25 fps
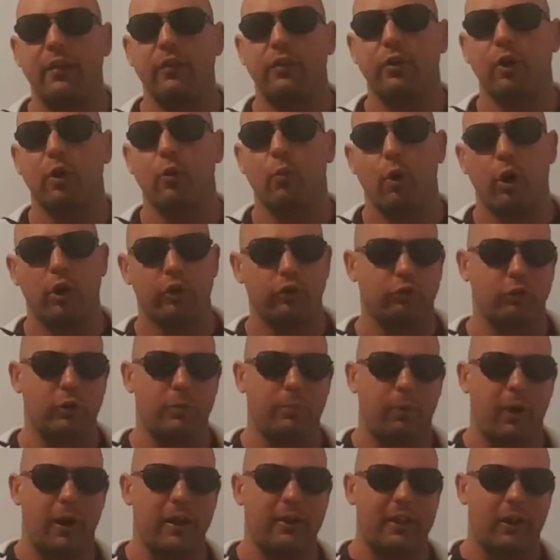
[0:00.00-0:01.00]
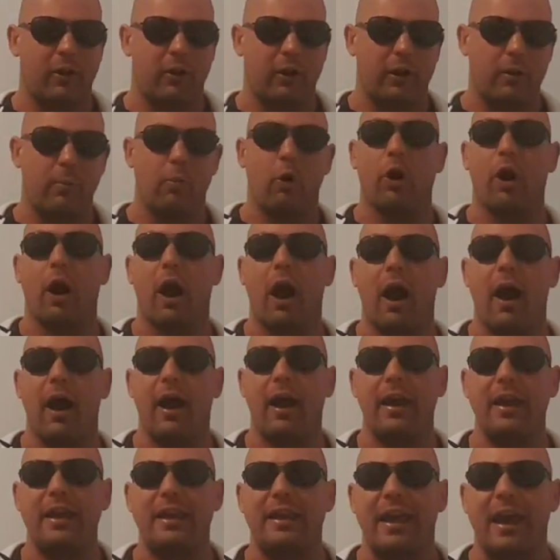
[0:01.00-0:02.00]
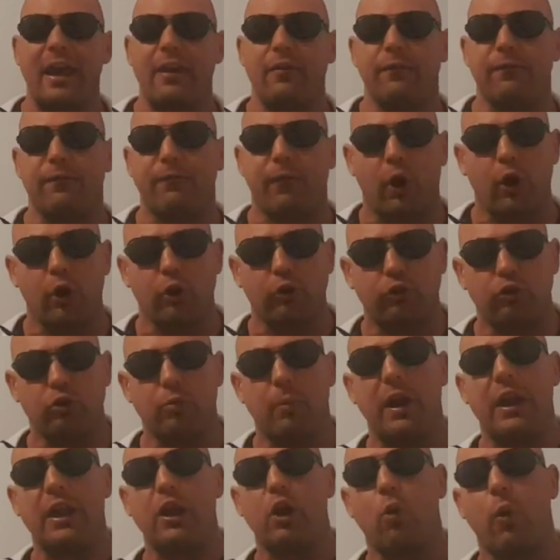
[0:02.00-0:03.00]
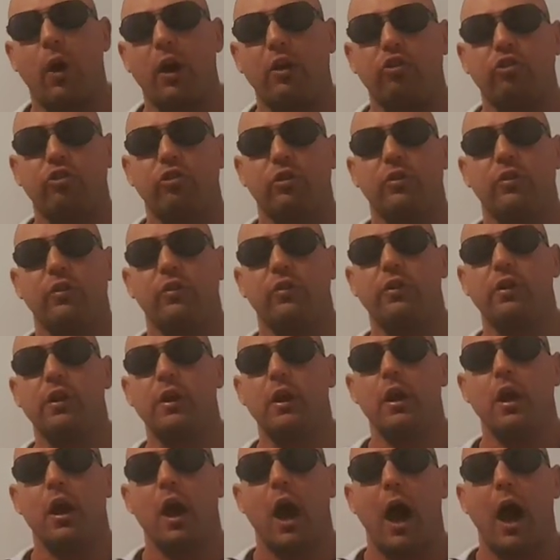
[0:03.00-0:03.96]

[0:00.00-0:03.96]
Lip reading: hands here at Wall Street Breakdown anymore. I get far too many questions